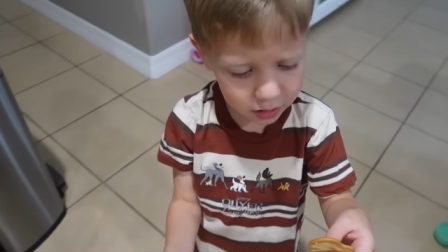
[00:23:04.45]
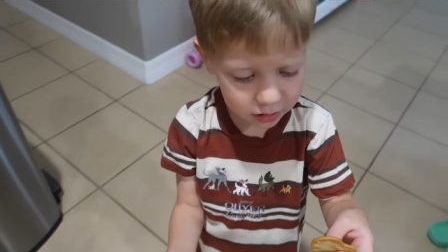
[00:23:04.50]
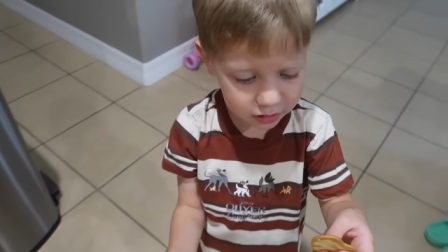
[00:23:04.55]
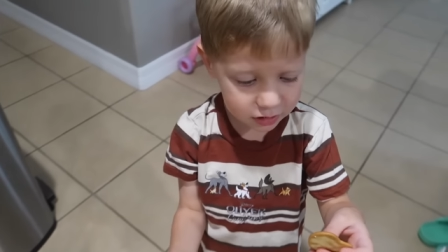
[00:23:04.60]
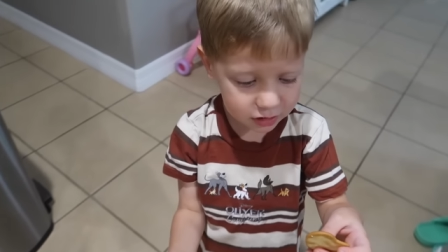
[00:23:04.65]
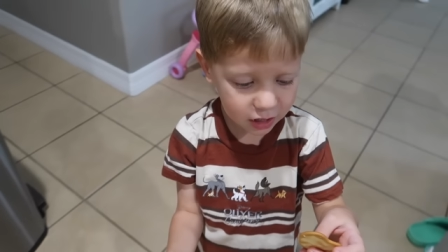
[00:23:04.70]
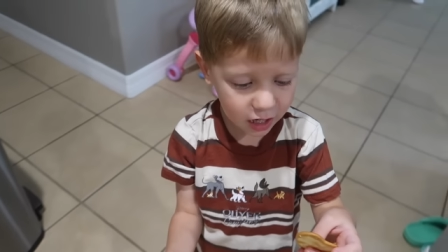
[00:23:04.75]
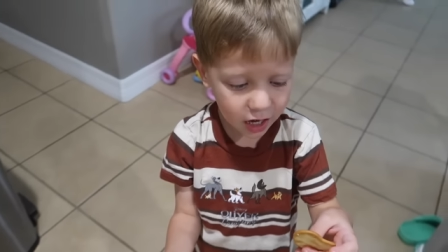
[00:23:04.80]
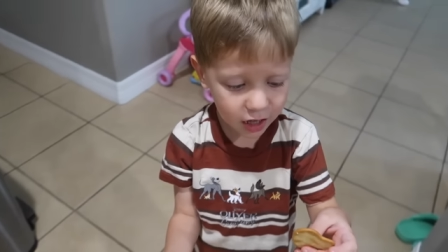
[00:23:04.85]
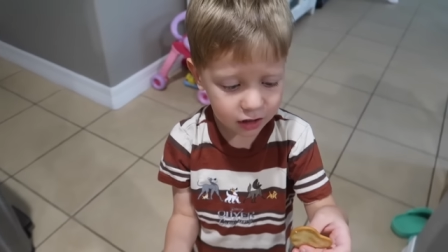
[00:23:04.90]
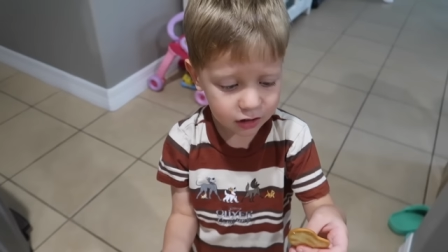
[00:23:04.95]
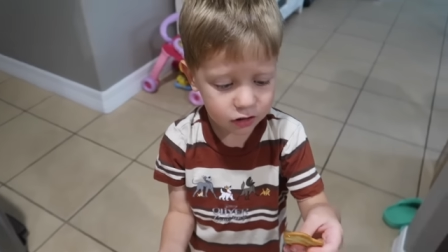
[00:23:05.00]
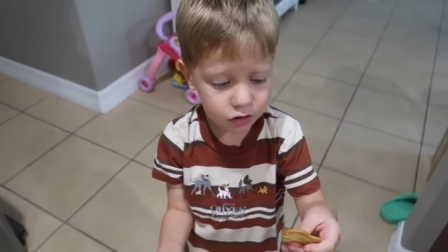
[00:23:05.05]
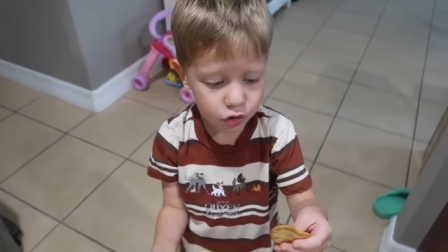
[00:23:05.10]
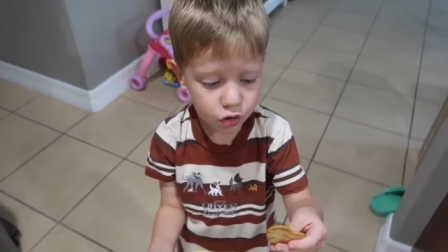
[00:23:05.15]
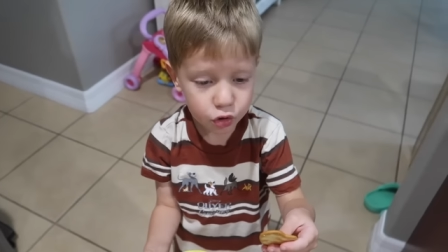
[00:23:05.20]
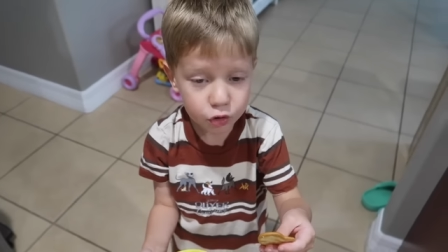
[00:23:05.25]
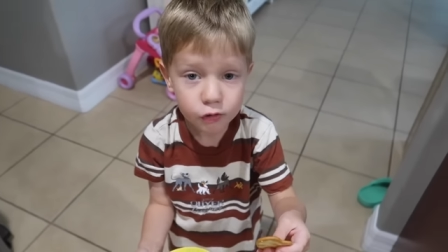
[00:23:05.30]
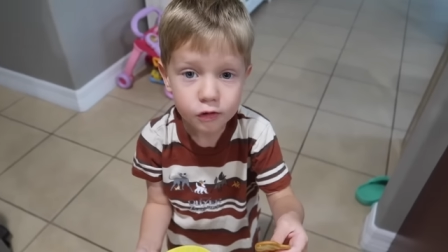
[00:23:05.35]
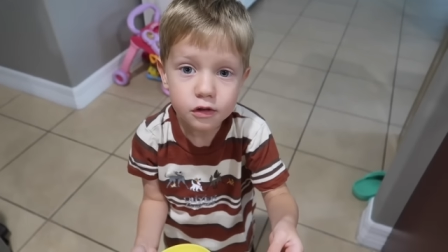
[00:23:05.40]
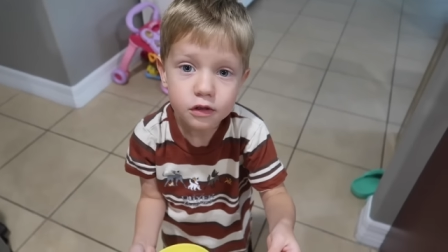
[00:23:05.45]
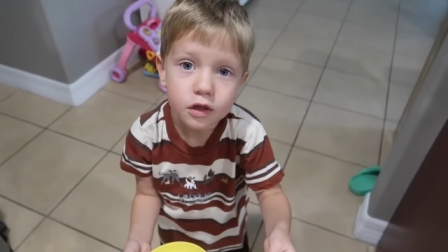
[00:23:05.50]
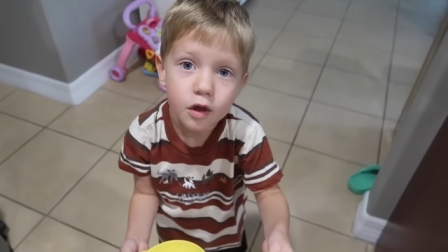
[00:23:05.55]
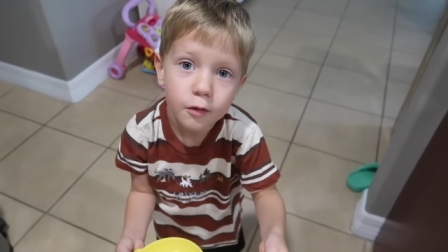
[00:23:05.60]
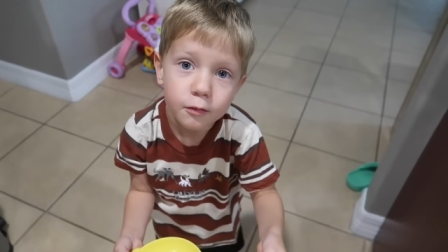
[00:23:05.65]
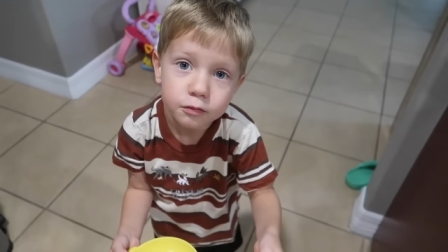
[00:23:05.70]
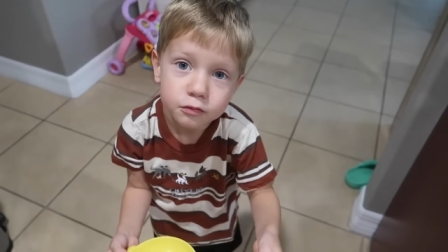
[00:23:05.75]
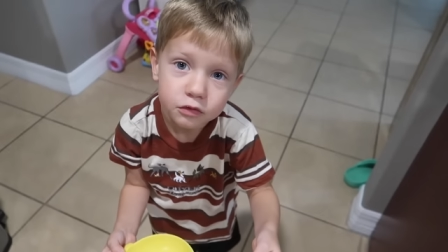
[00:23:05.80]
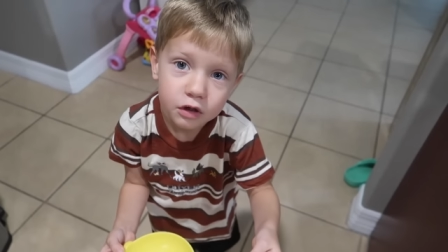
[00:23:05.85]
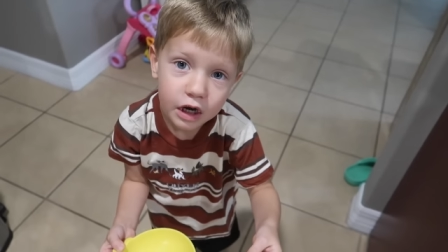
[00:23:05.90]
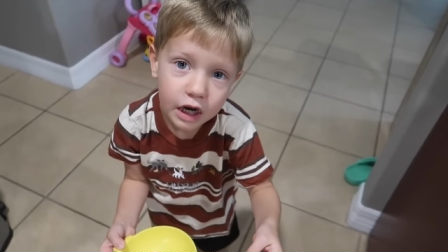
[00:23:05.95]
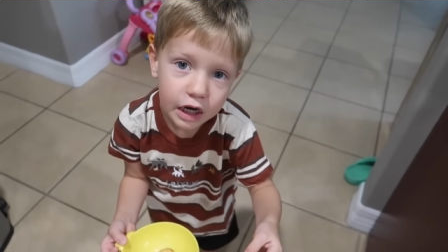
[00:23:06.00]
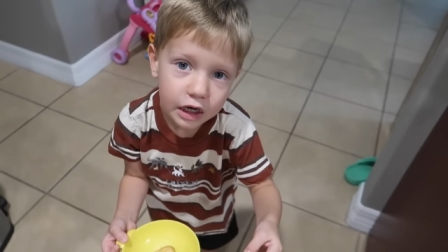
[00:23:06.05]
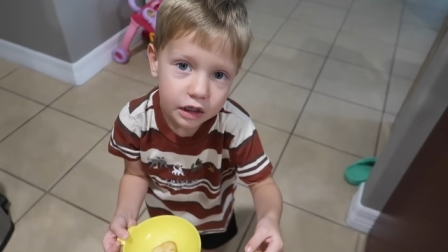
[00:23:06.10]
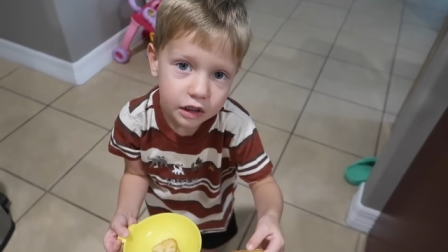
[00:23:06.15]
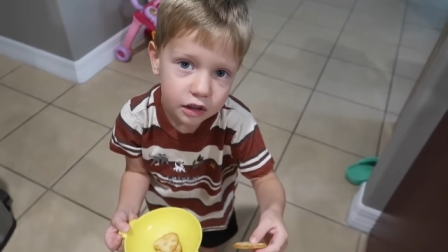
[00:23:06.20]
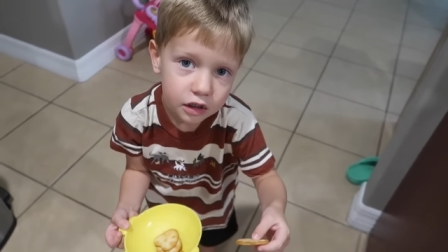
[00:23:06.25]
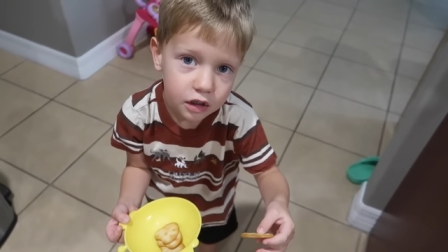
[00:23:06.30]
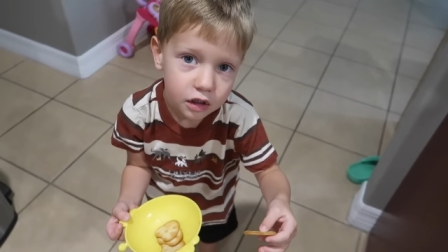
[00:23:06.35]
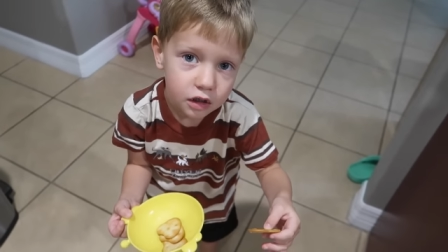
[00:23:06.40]
like has the holes of
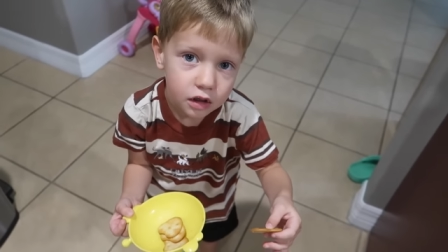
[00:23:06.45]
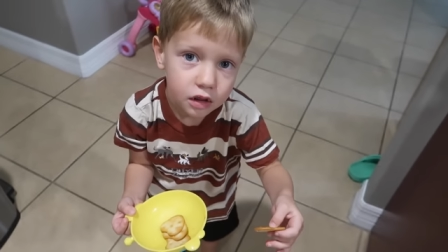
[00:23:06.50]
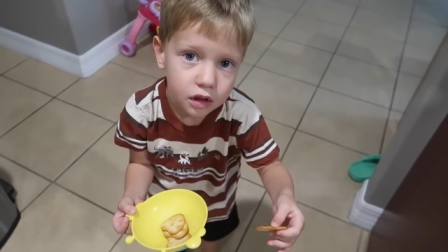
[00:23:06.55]
crackers.